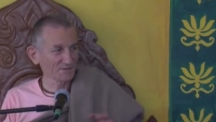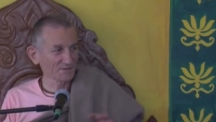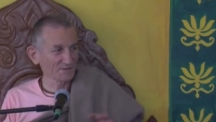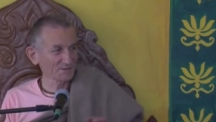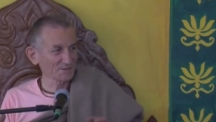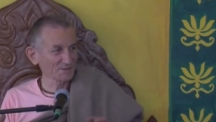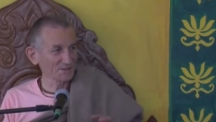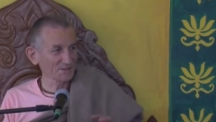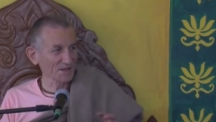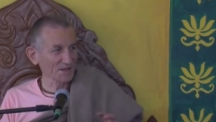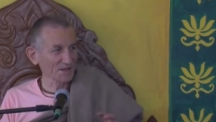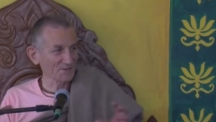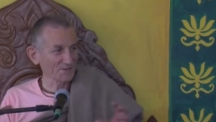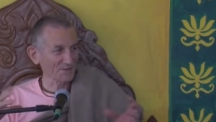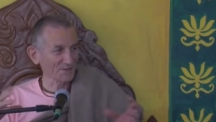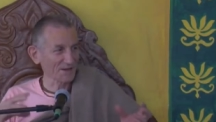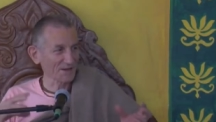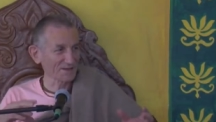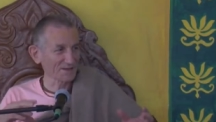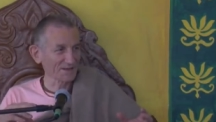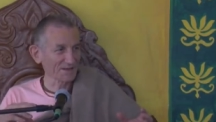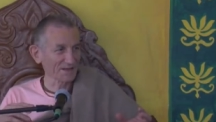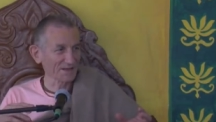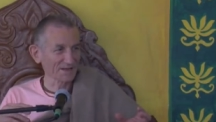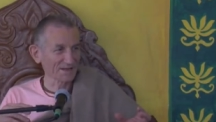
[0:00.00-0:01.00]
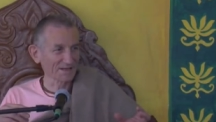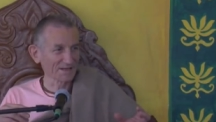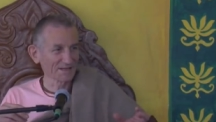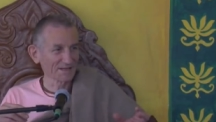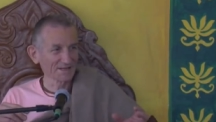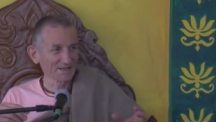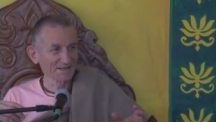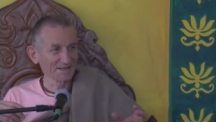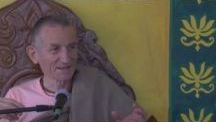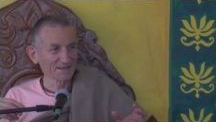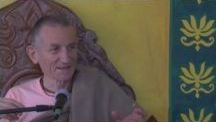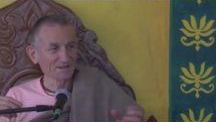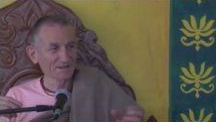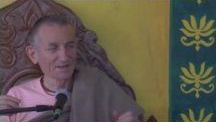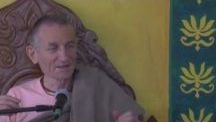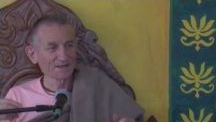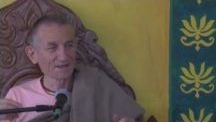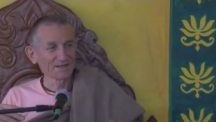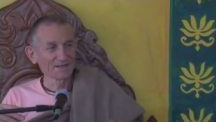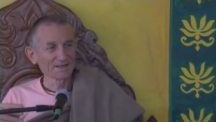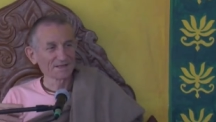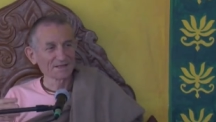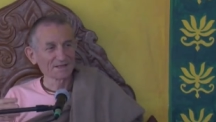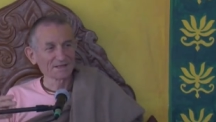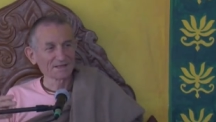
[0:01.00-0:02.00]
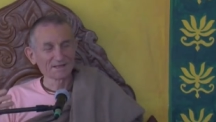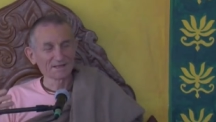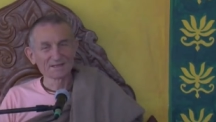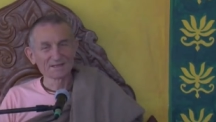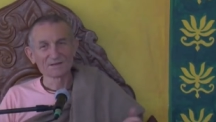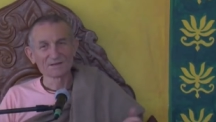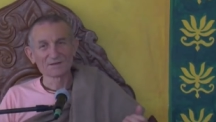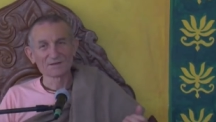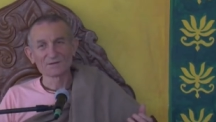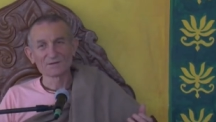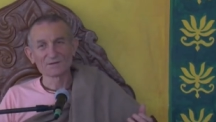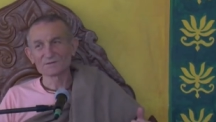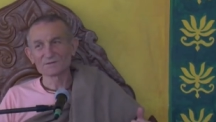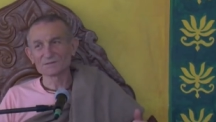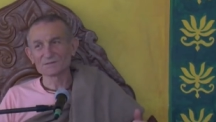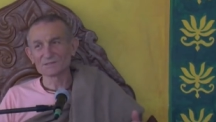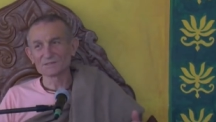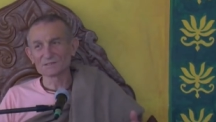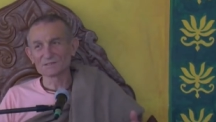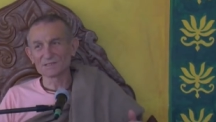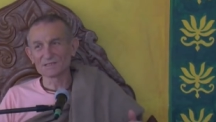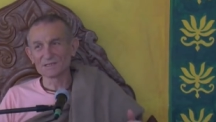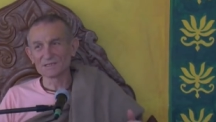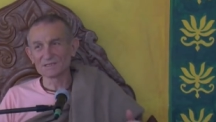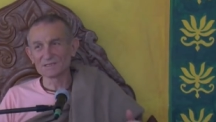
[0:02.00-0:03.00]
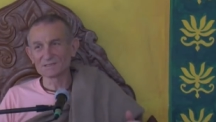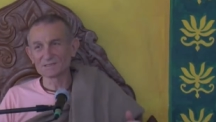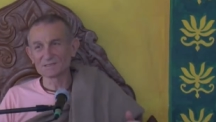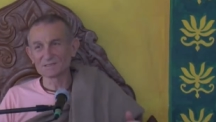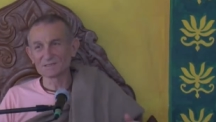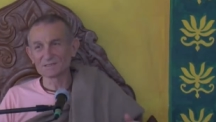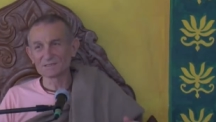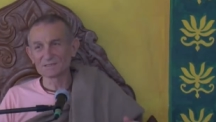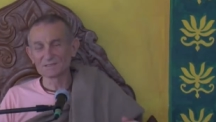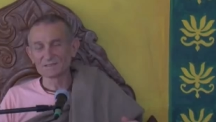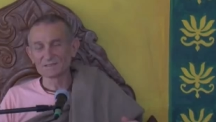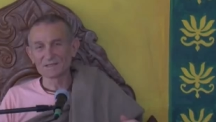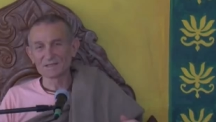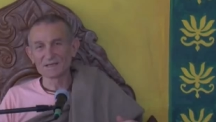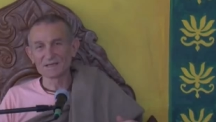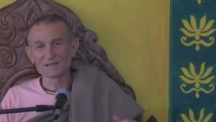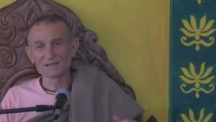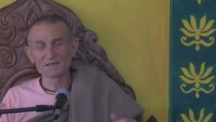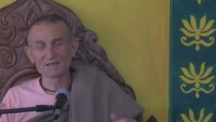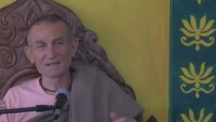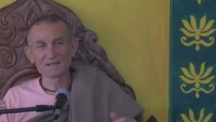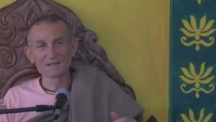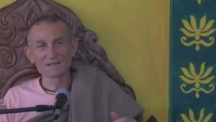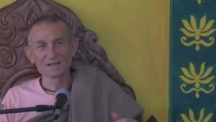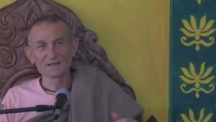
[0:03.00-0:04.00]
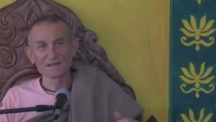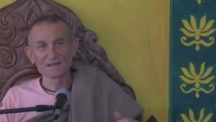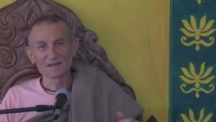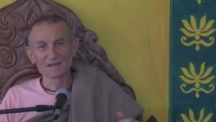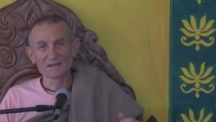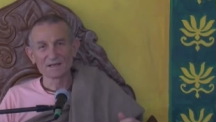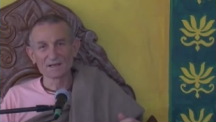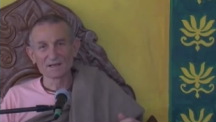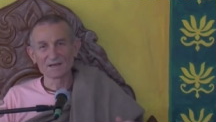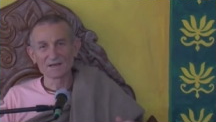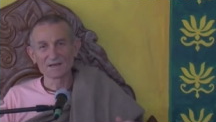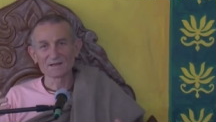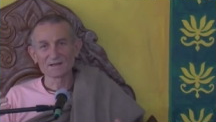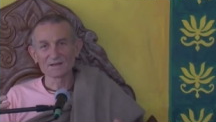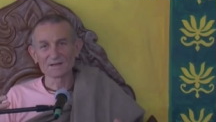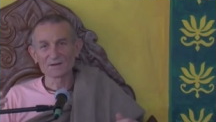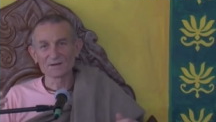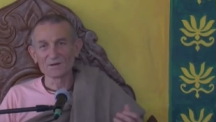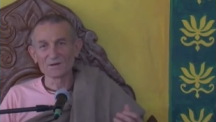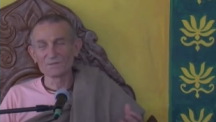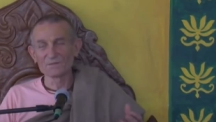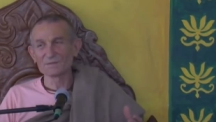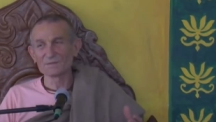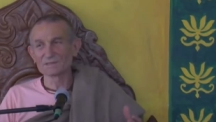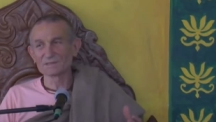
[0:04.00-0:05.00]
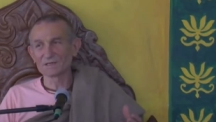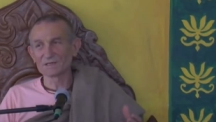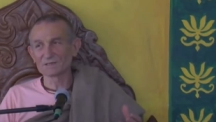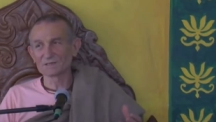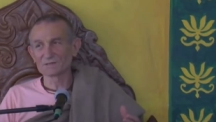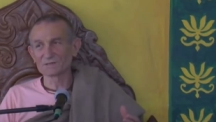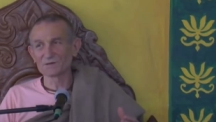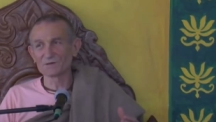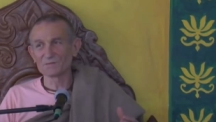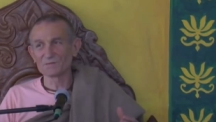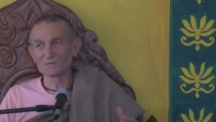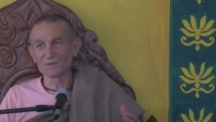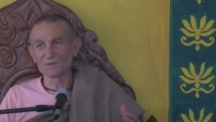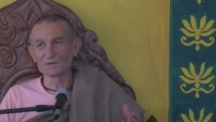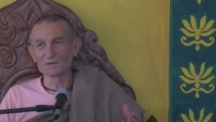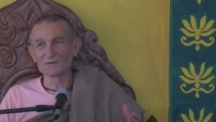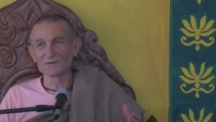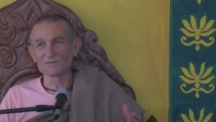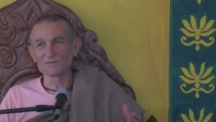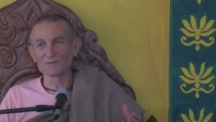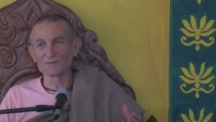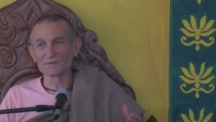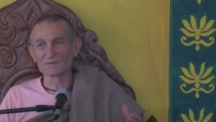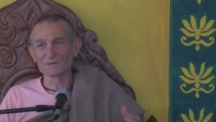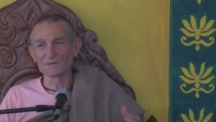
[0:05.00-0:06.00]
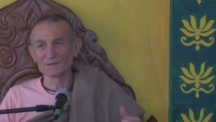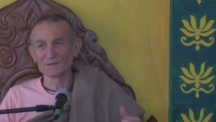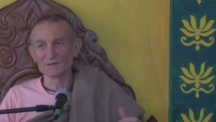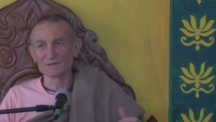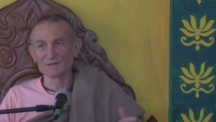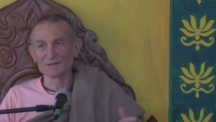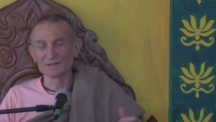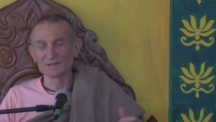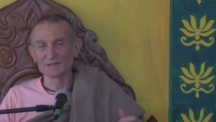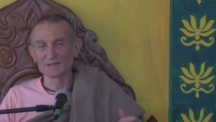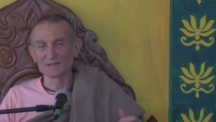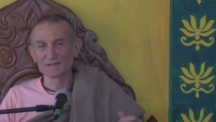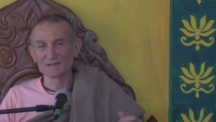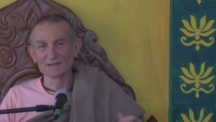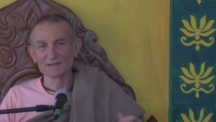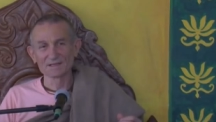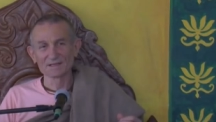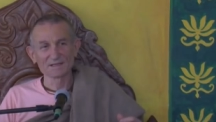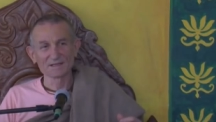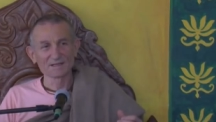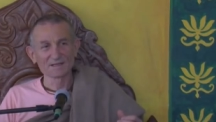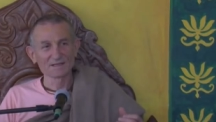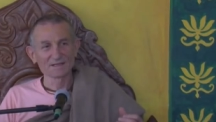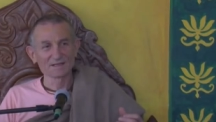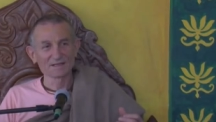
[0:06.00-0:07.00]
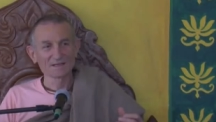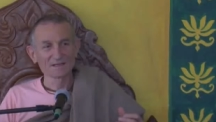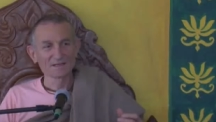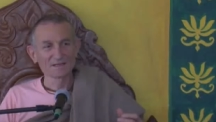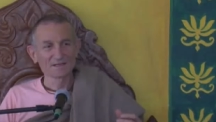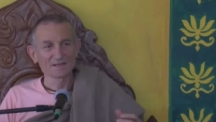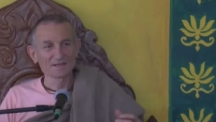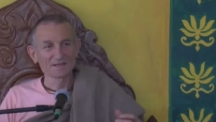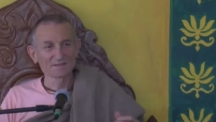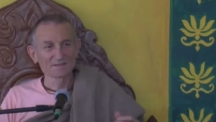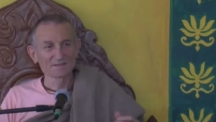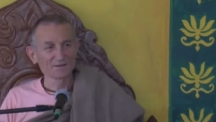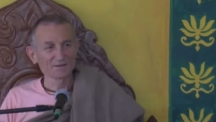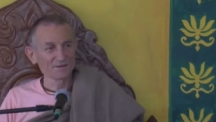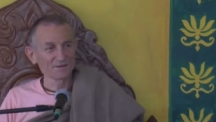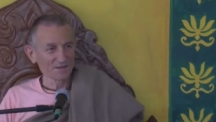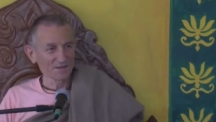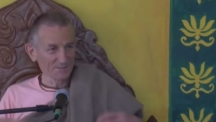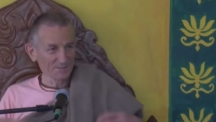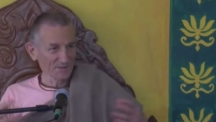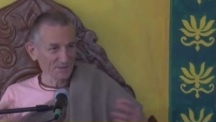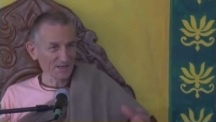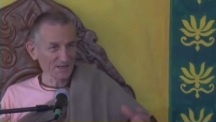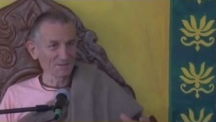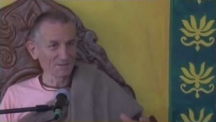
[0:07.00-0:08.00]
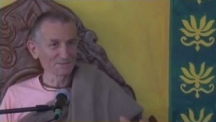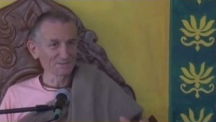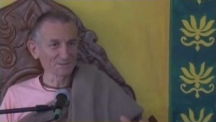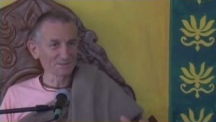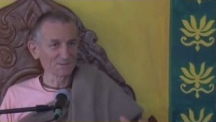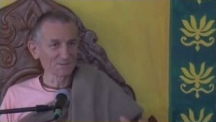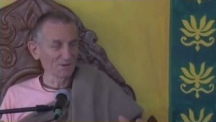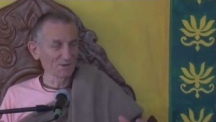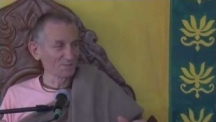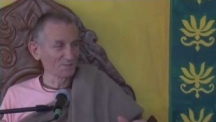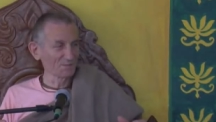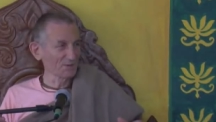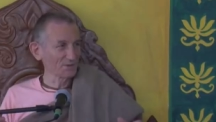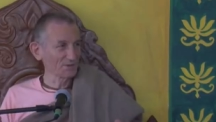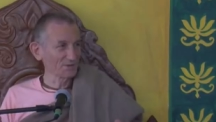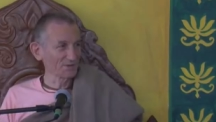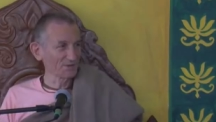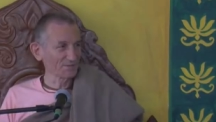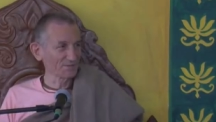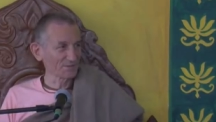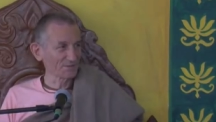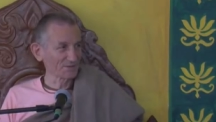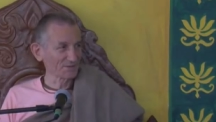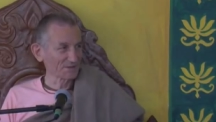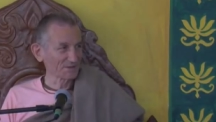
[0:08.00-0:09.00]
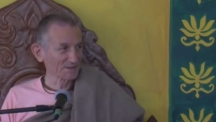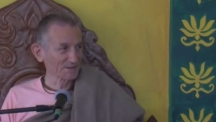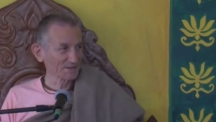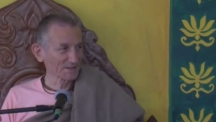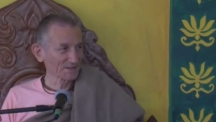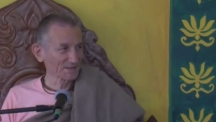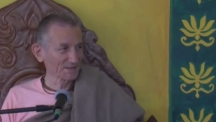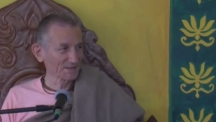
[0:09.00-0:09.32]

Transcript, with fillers: Krishna and Radha. Krishna sees that uh, the gopis are so beautiful, so he becomes more beautiful.